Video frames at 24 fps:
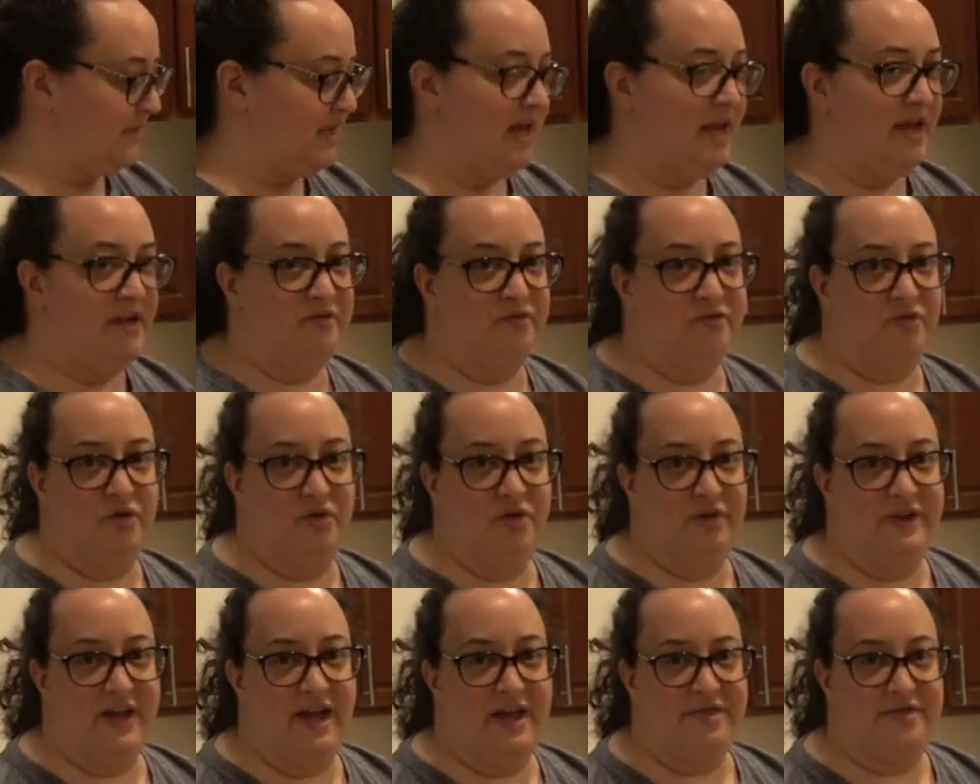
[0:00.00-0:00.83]
And
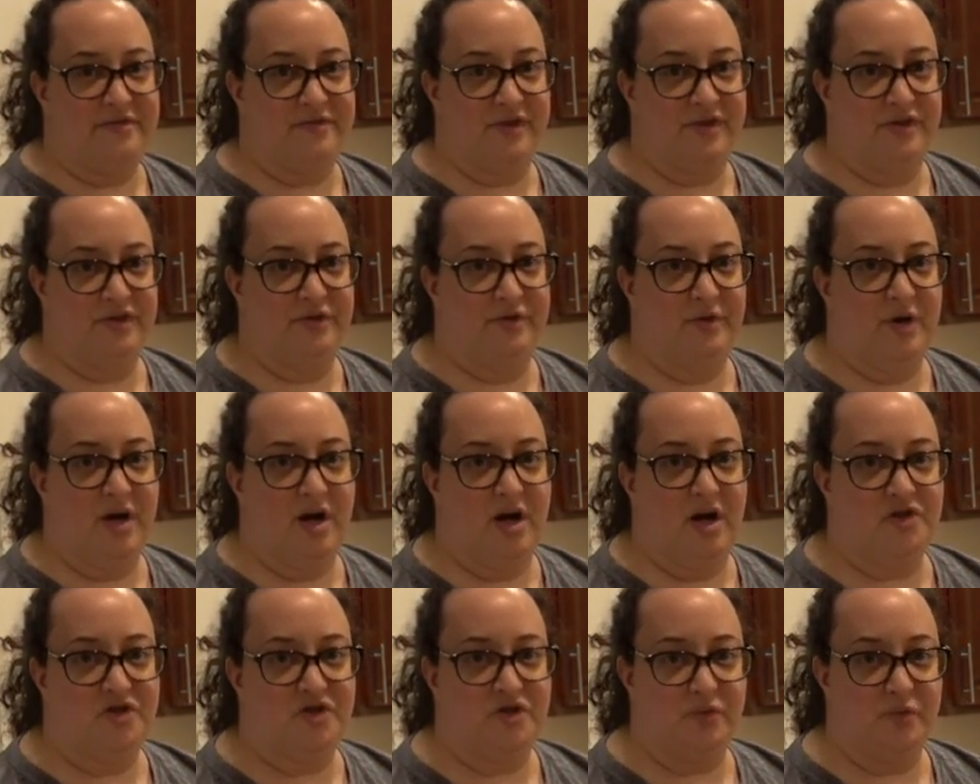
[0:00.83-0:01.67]
roll that through
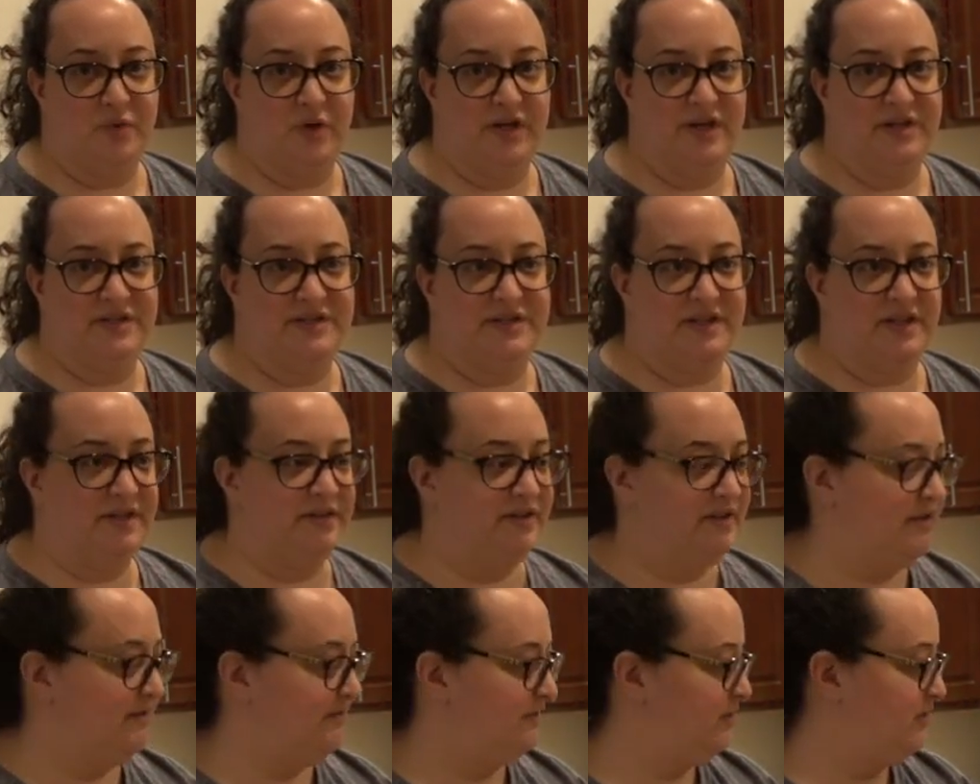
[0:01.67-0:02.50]
twice
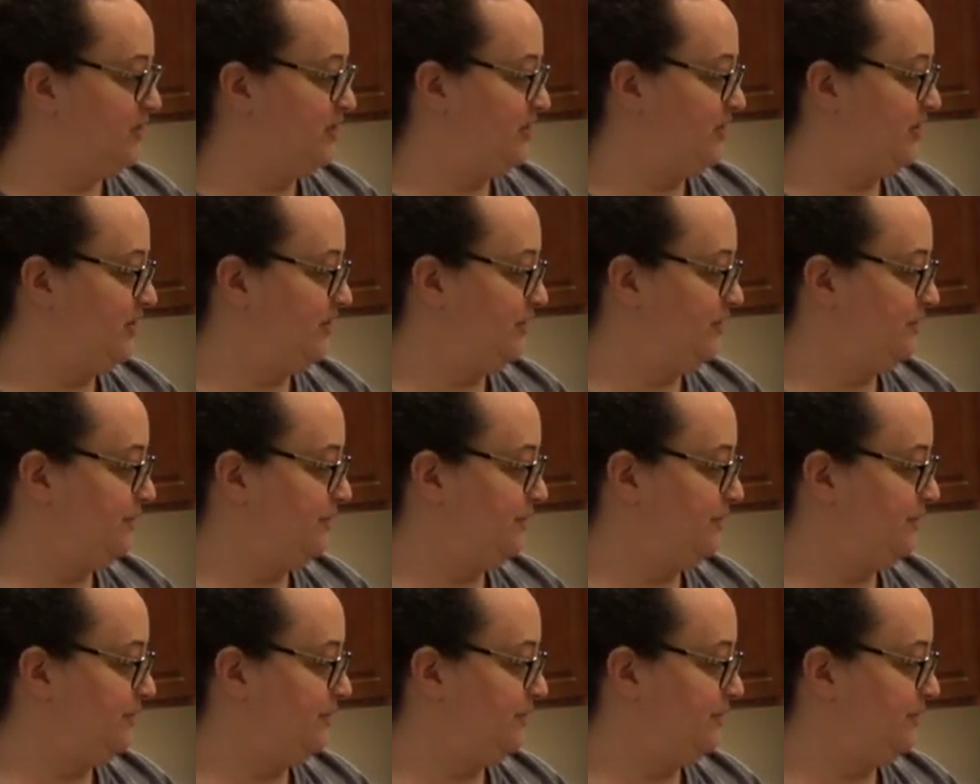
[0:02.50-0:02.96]
on level 2.